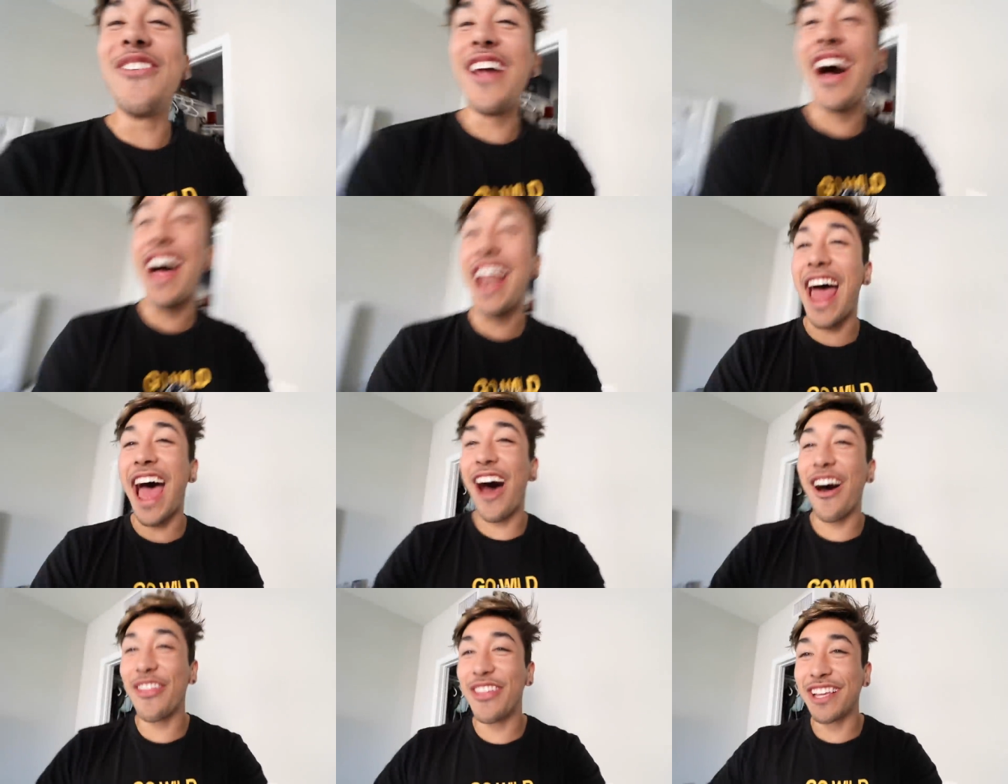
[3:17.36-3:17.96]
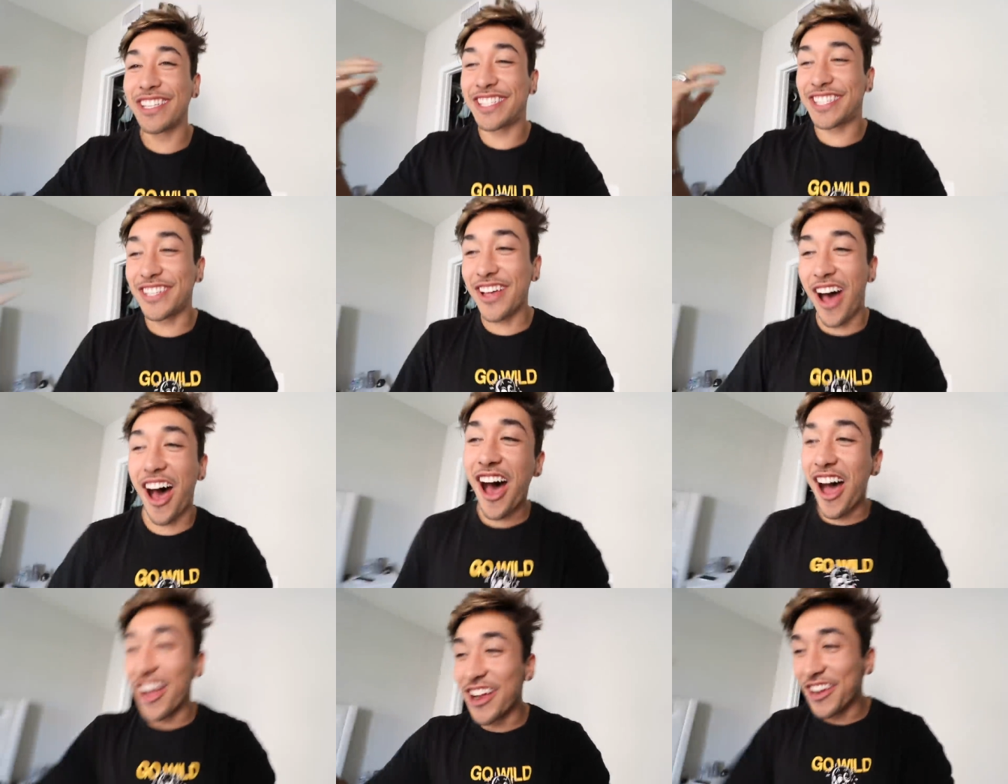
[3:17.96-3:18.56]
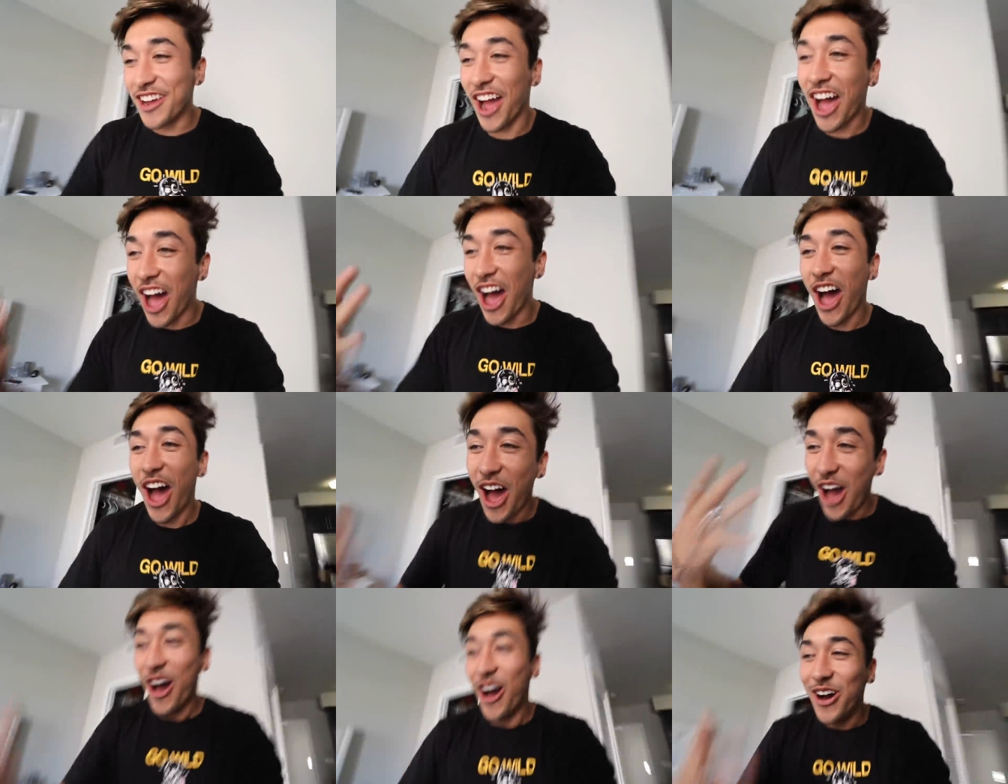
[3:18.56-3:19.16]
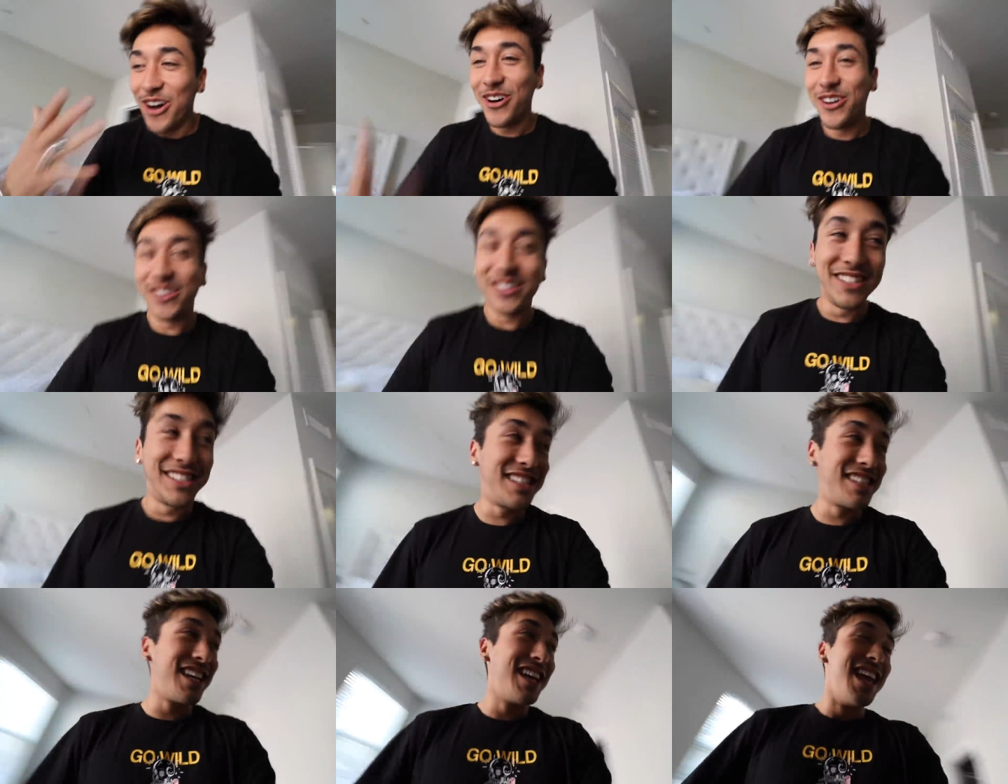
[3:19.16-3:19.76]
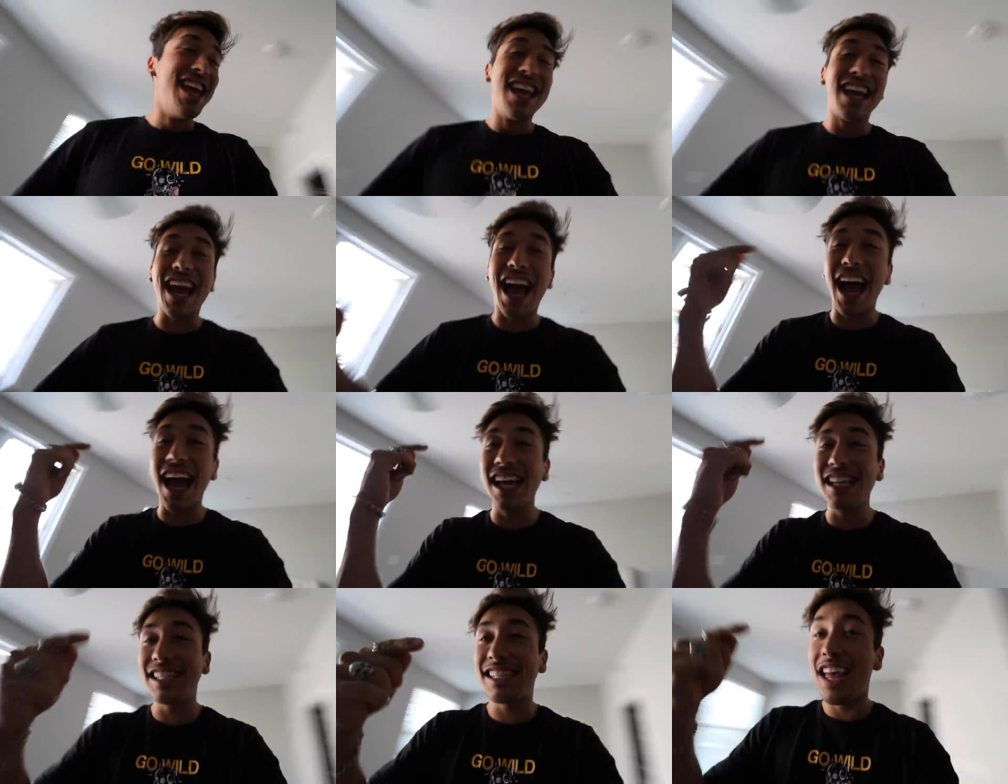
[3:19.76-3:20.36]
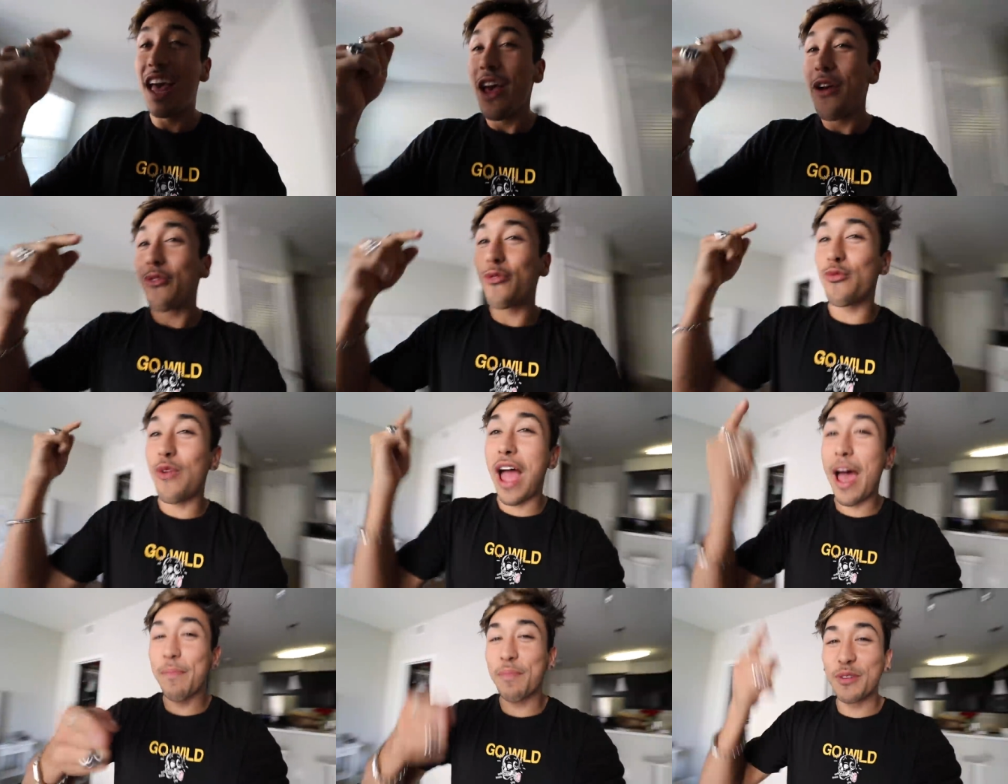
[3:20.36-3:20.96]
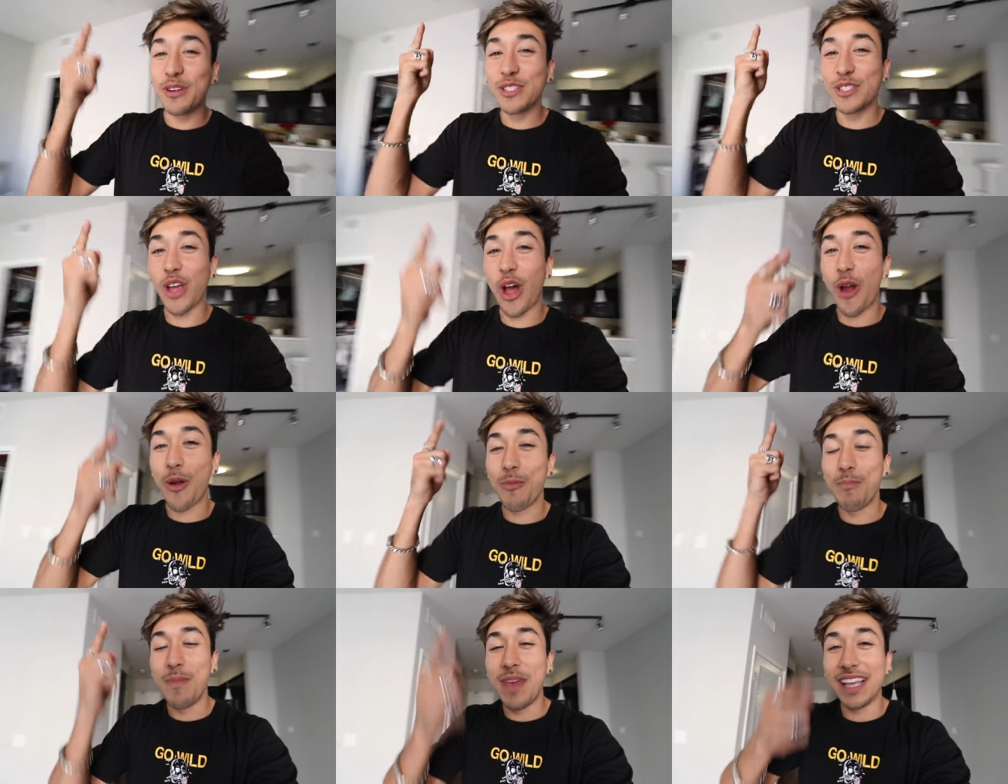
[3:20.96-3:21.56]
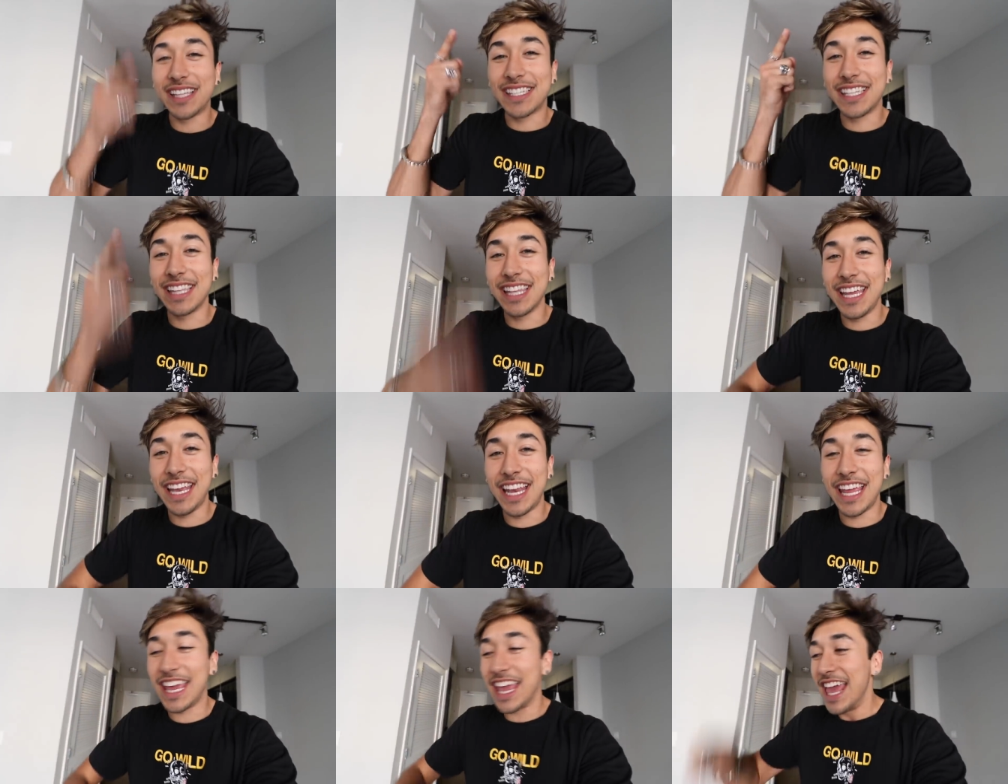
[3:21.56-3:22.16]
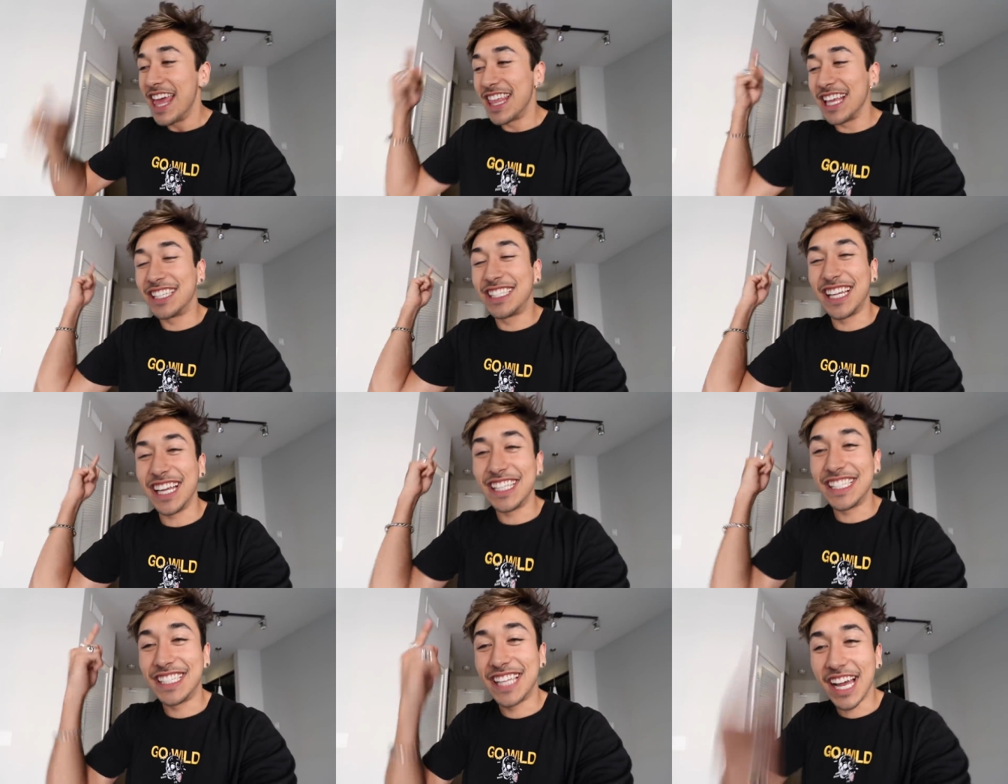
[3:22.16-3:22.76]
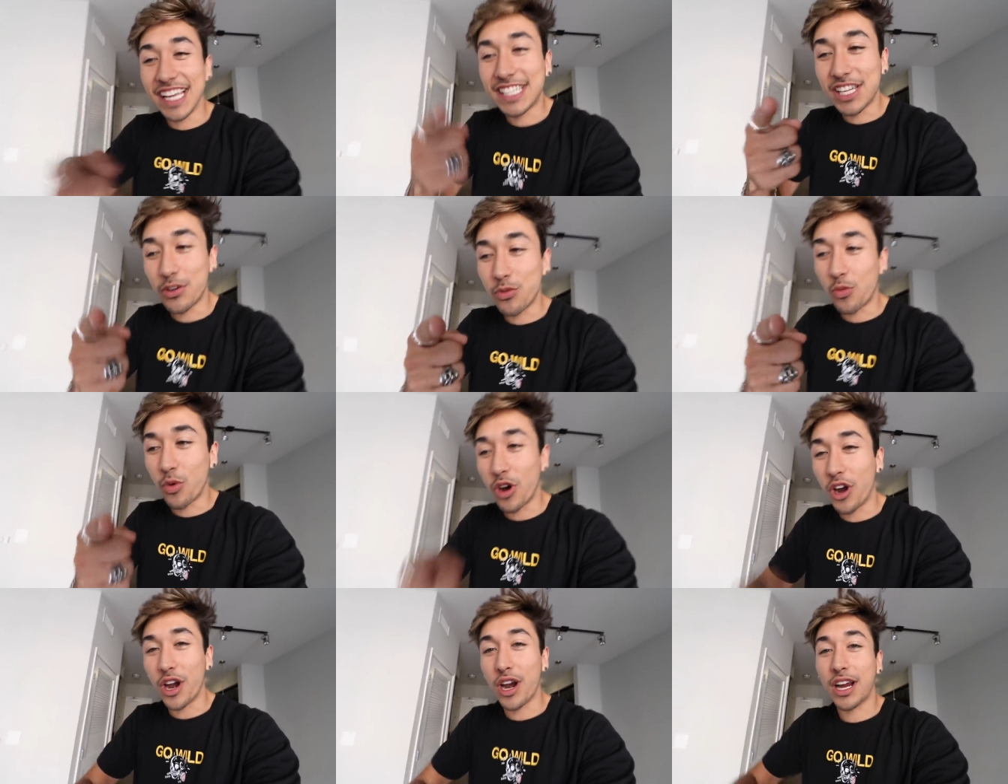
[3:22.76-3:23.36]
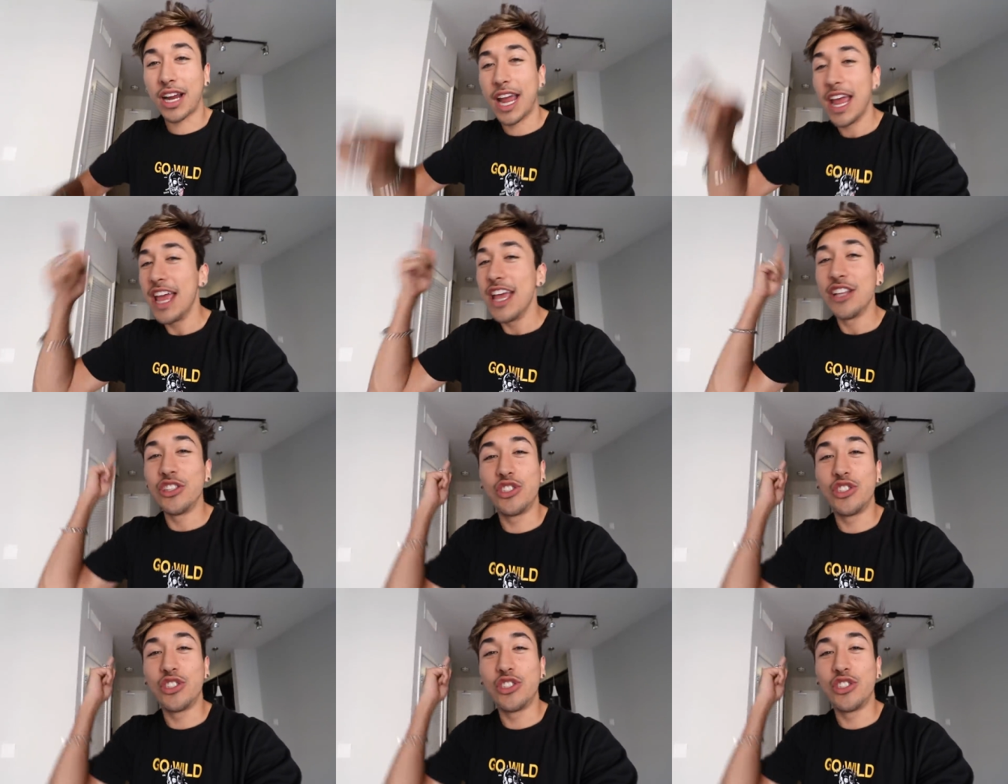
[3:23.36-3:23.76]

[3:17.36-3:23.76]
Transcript: not how the song goes! Guys, rappers are misleading. This doesn't work.